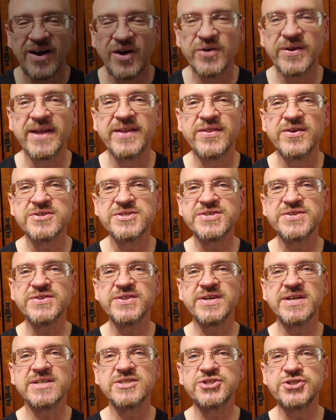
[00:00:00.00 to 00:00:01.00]
Okay, those are
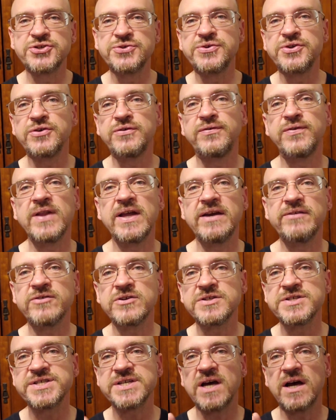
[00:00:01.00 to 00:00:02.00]
the two new
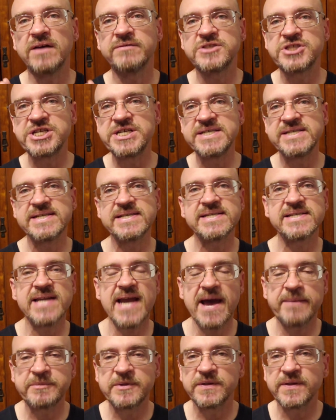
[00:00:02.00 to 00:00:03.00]
flavors of Cheez-It
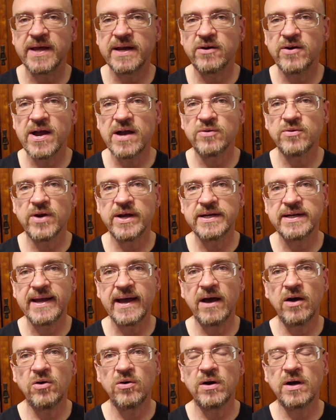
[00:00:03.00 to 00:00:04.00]
Snap'd that are out right
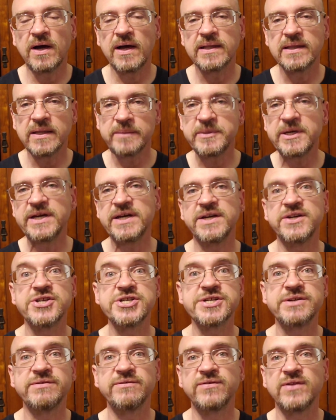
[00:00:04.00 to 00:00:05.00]
now. Uh, limited
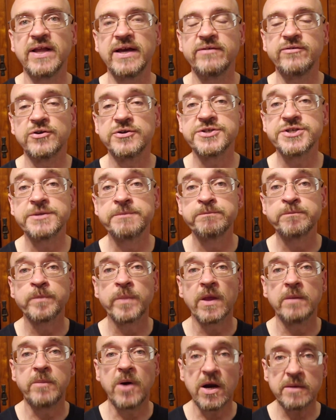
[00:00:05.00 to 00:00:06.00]
edition flavors,
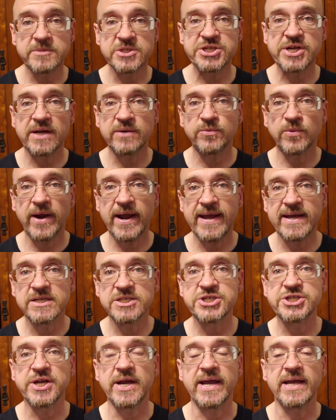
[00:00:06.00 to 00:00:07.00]
Parmesan
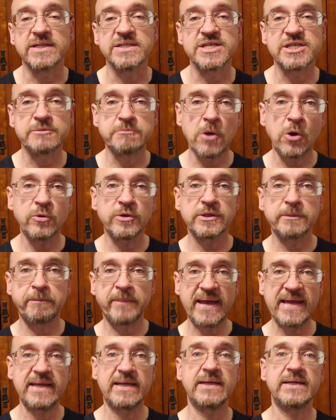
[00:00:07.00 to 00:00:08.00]
Ranch and smoked
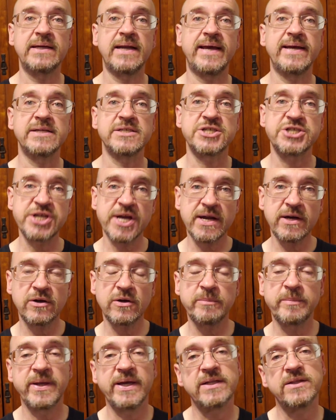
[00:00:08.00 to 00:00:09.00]
bacon and
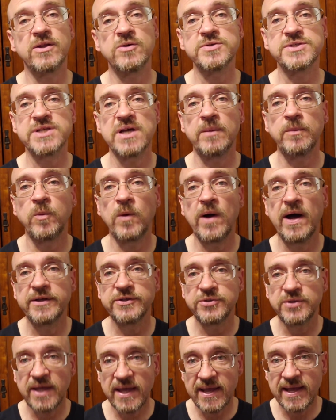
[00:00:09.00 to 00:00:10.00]
cheddar. Pick those up while
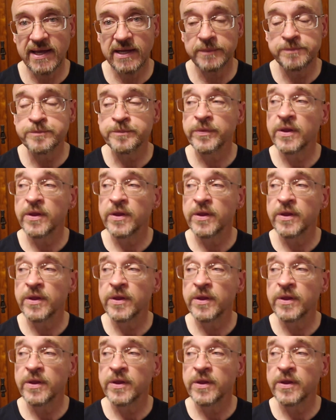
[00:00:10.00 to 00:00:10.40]
you can.